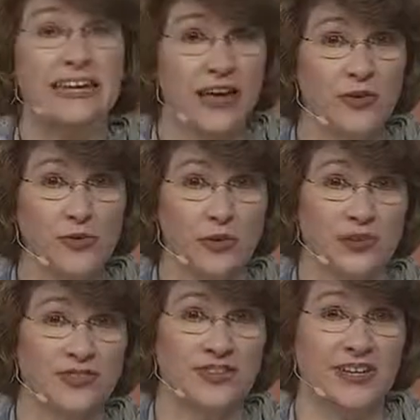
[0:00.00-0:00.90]
In other
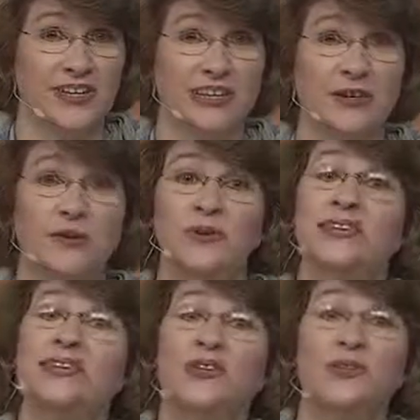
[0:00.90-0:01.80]
words, it would
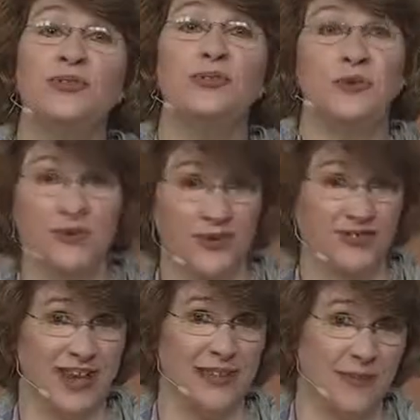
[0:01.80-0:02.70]
include the
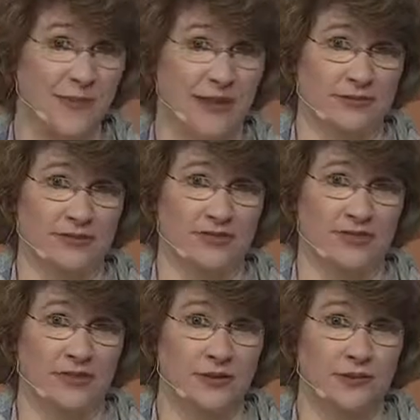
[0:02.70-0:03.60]
rivers and the
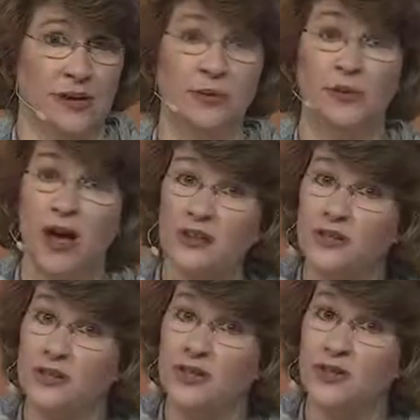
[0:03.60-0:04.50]
mountains, but it would
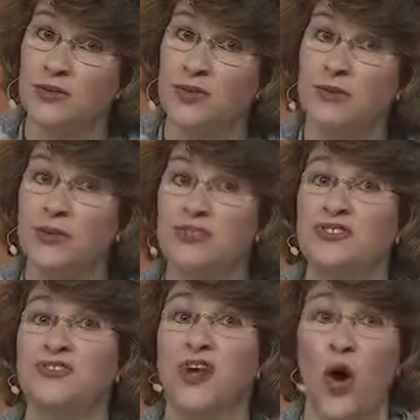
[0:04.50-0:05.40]
also include the
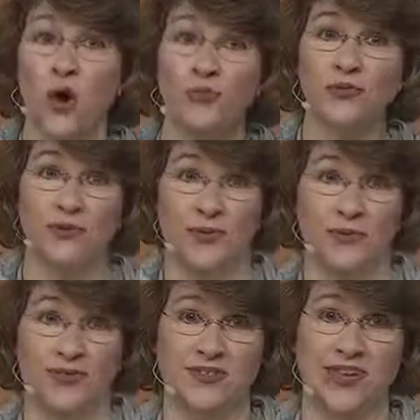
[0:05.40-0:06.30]
bridges over the
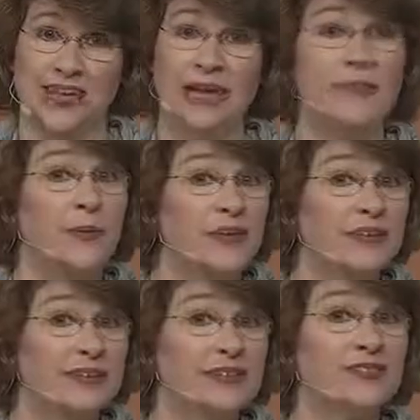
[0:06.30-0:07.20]
rivers and the
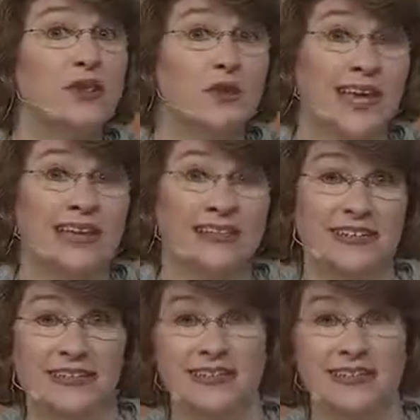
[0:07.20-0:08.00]
buildings located in the